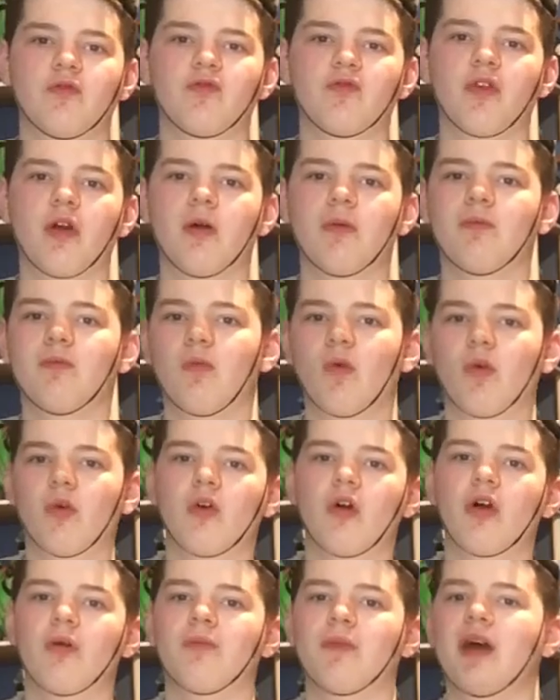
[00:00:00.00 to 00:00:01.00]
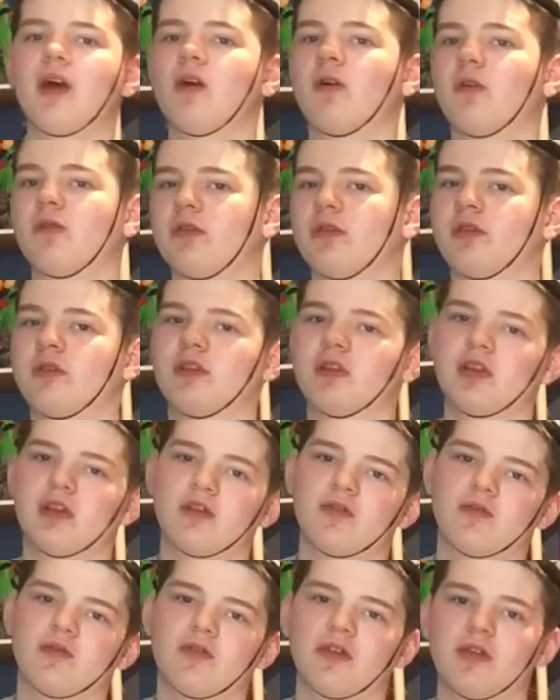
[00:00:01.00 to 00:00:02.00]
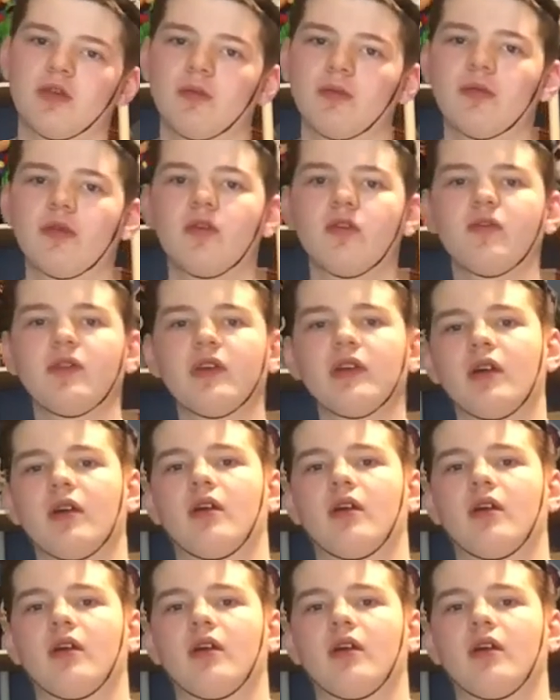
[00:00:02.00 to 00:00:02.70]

from Moron Mountain in the movie.